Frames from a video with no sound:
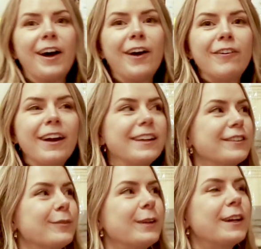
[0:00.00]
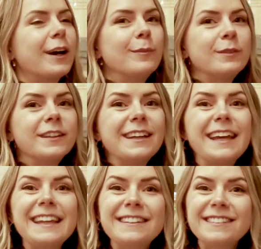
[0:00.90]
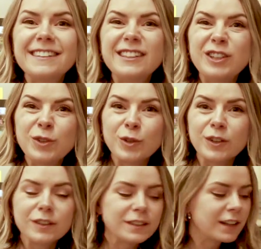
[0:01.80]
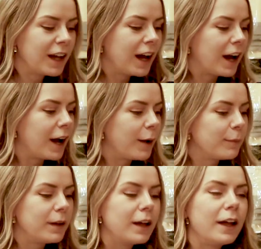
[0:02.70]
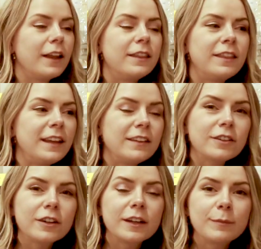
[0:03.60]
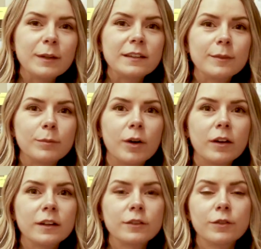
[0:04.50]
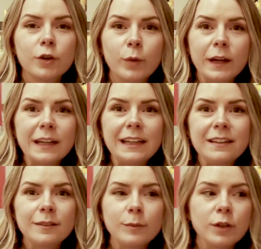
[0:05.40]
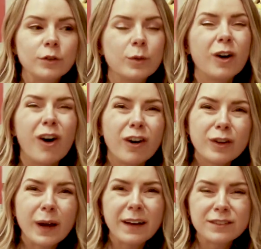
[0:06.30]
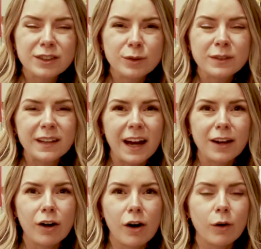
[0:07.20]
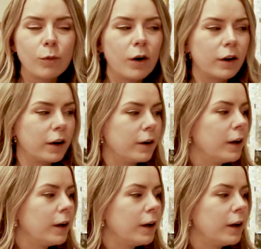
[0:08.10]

Alright, so when it comes to instant noodles, these can be some products for quick and easy meals where all you have to do is add hot water.